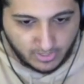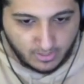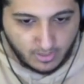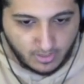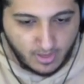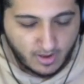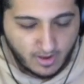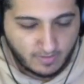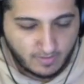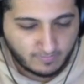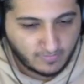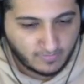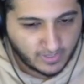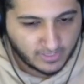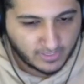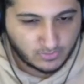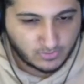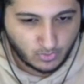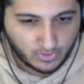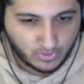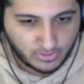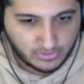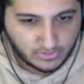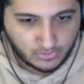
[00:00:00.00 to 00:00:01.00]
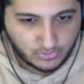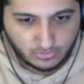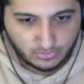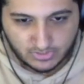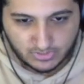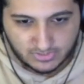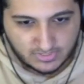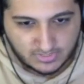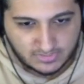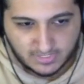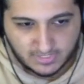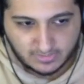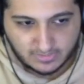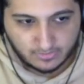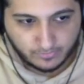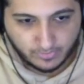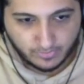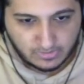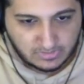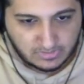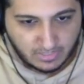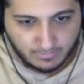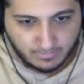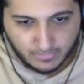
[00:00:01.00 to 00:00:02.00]
And then like Twitter too, just because like the
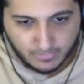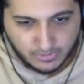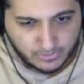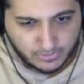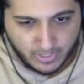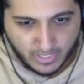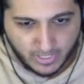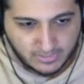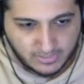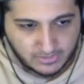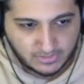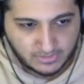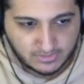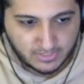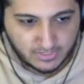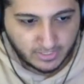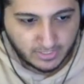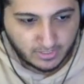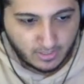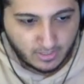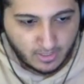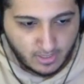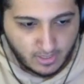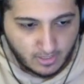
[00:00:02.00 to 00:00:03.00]
real time interaction is like